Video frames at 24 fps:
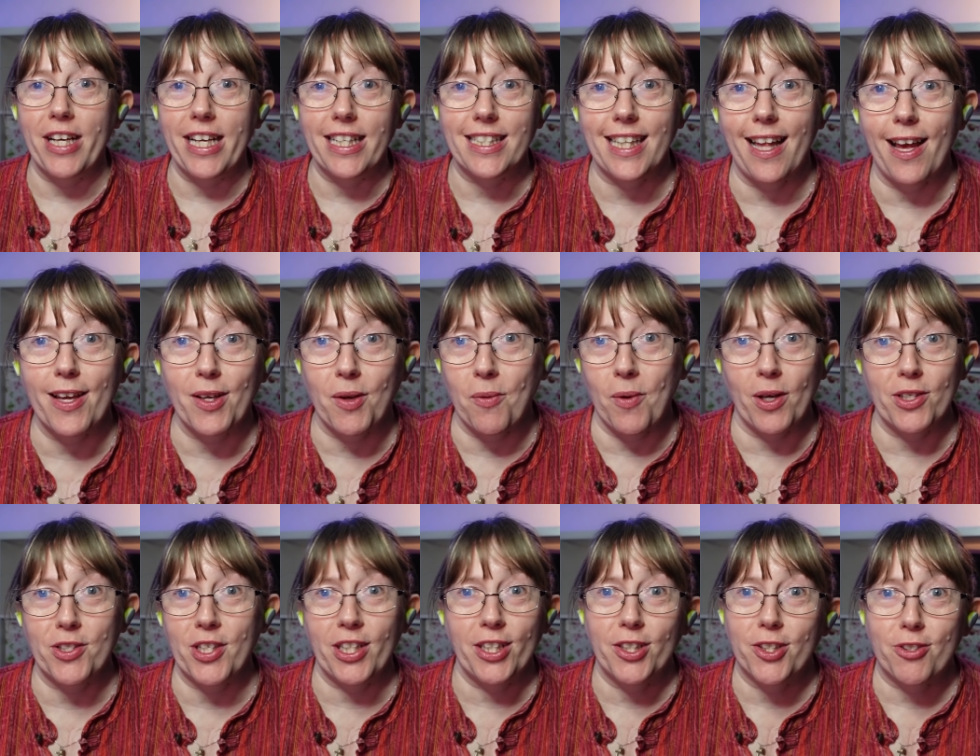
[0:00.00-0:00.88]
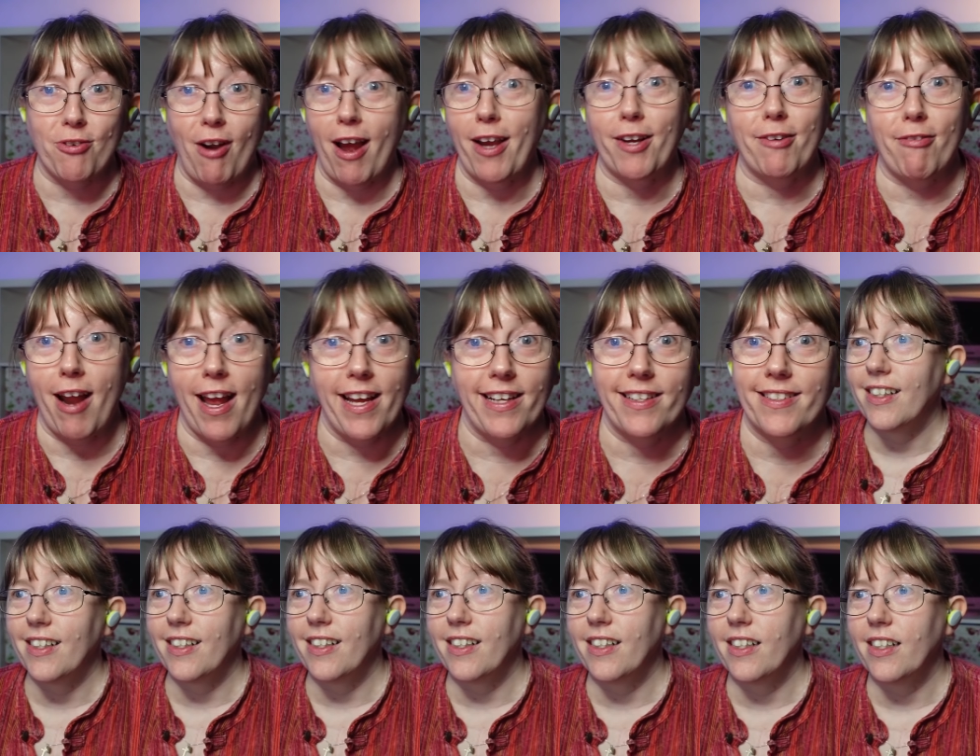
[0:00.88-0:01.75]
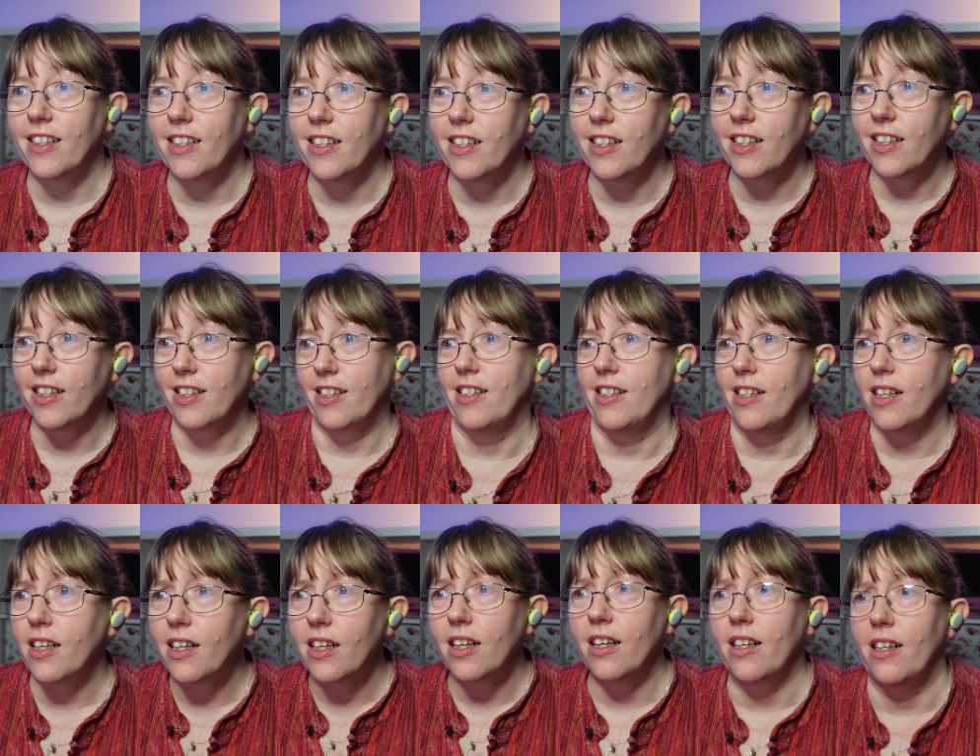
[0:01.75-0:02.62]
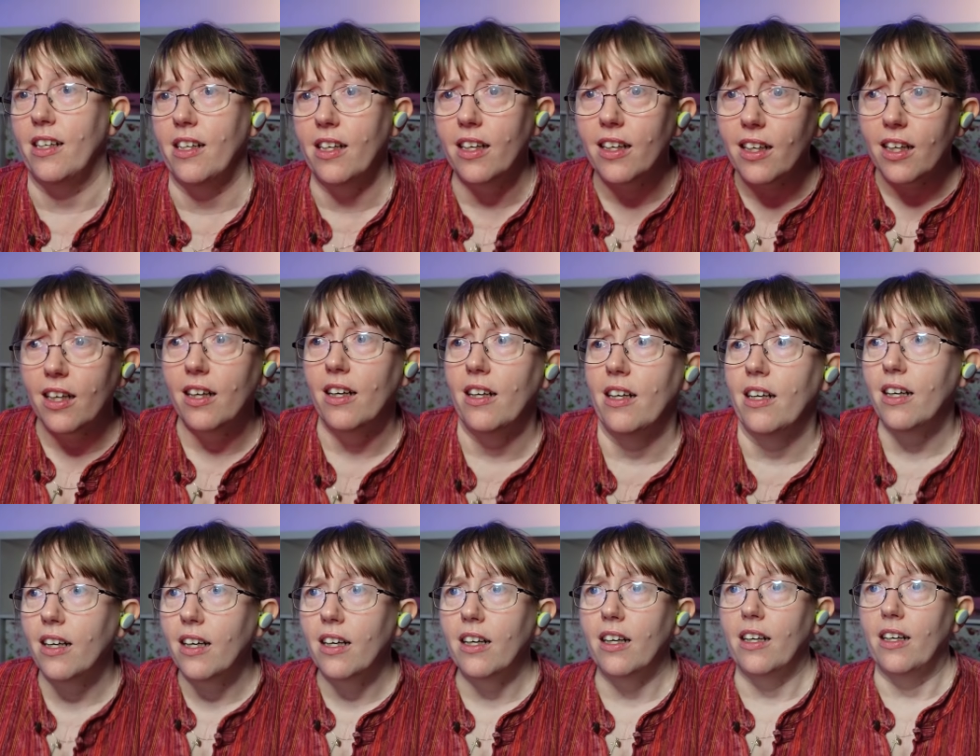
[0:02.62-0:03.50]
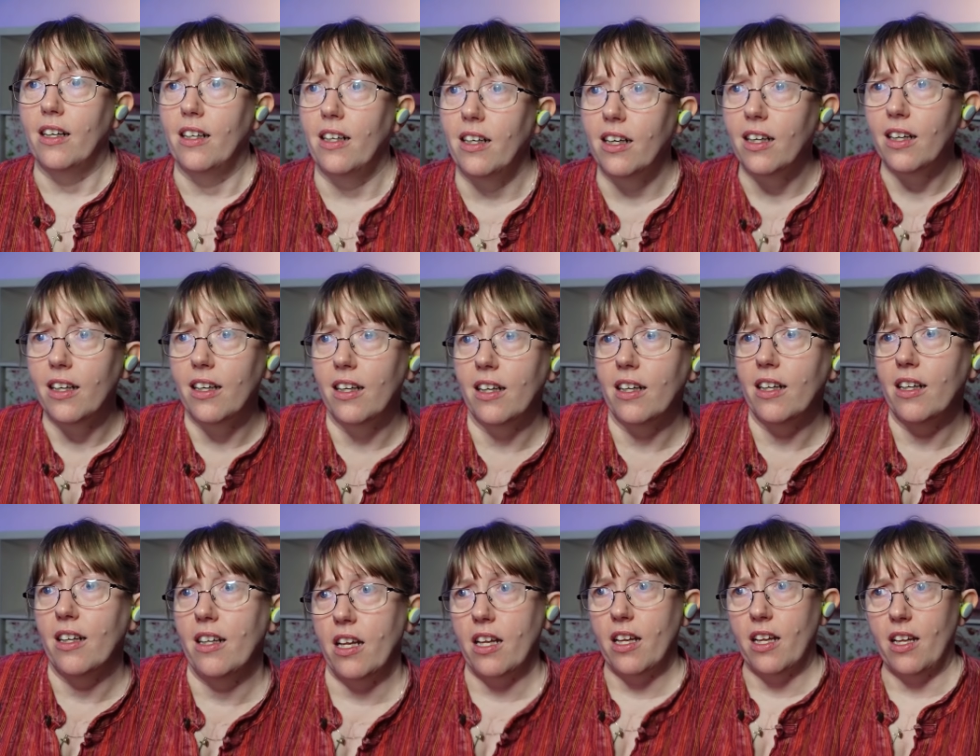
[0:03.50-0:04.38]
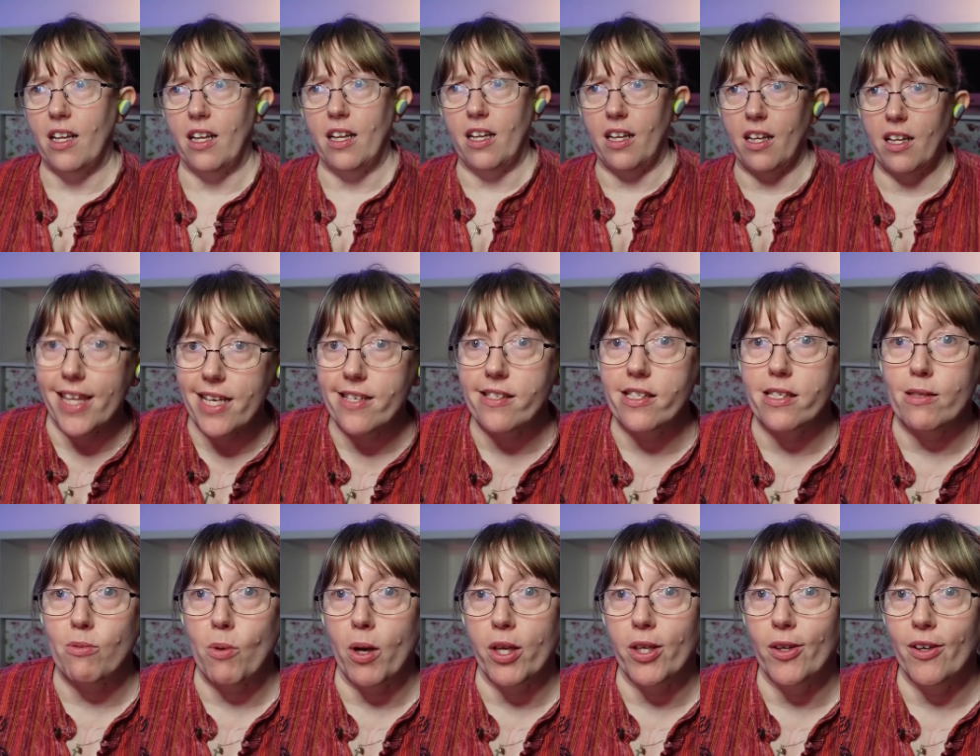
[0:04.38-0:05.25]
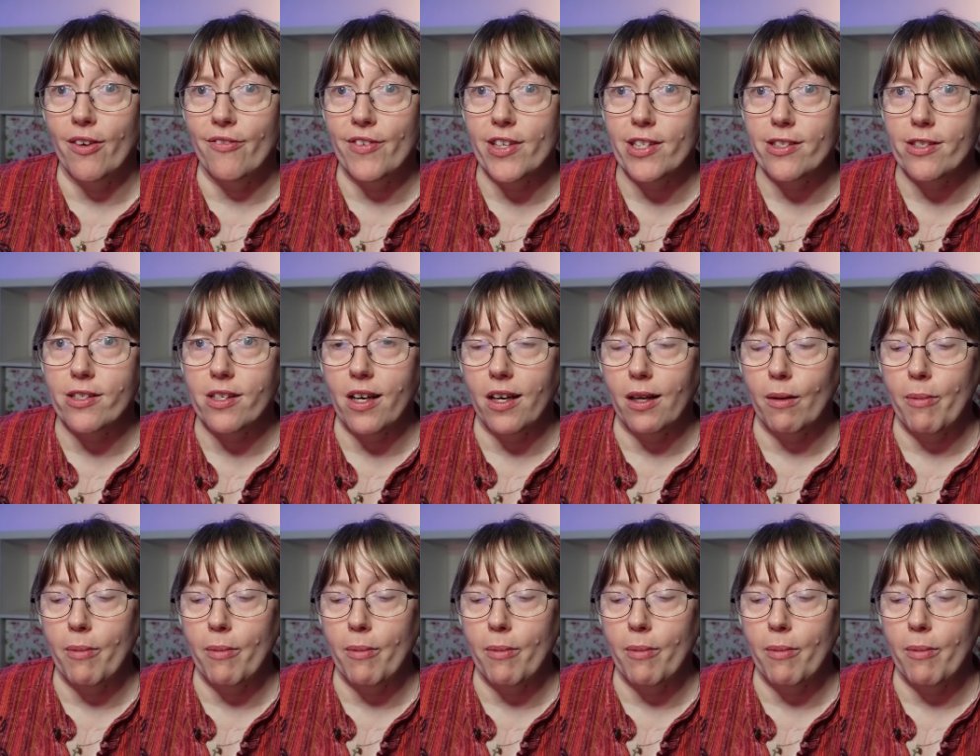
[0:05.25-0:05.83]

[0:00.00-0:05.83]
It's like watching Drag Race. This is what Eurovision's all